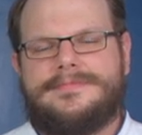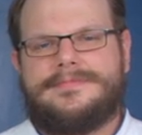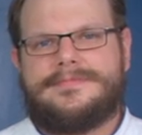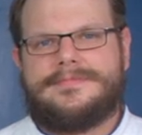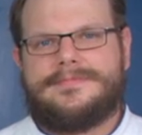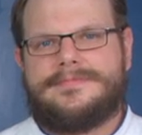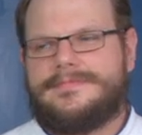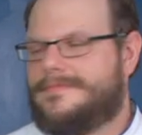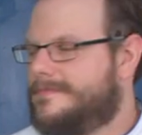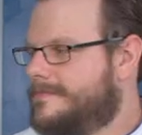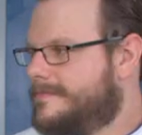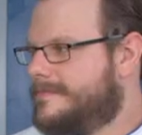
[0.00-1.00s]

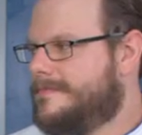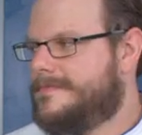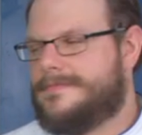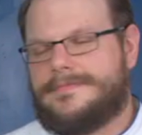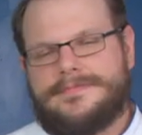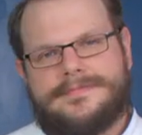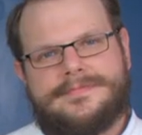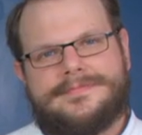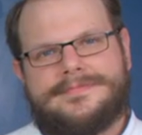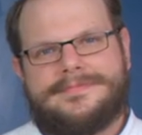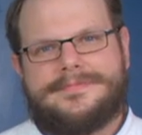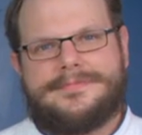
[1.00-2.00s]

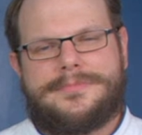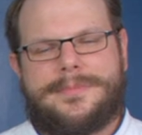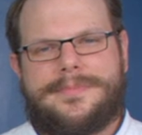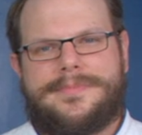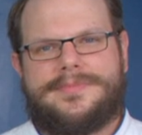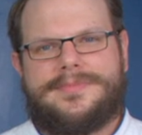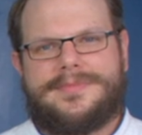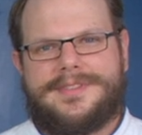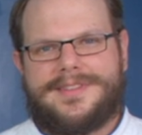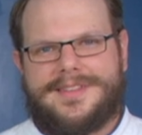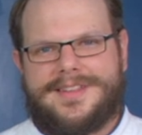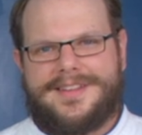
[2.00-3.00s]

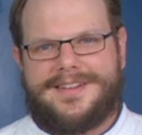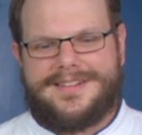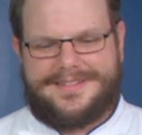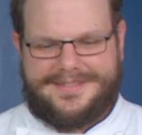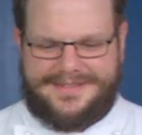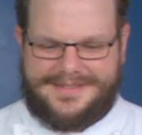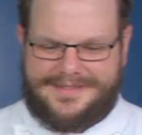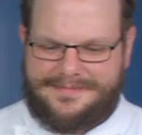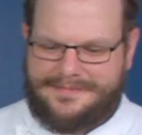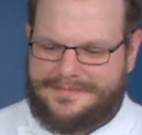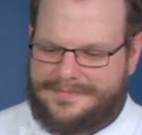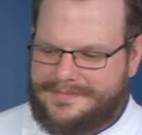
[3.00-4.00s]

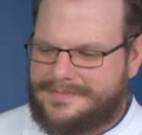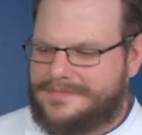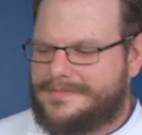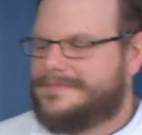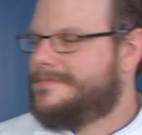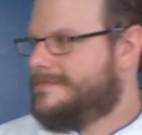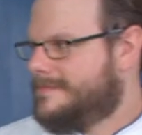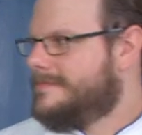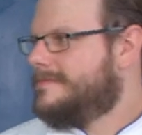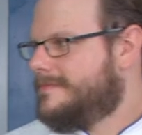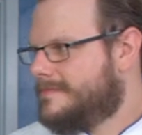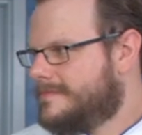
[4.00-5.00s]

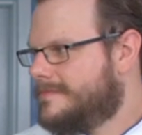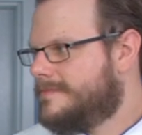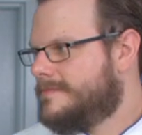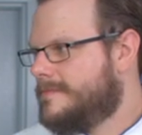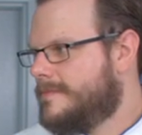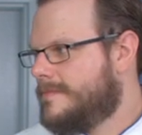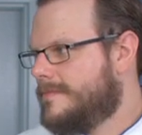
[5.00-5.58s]
No words are spoken by the person on screen.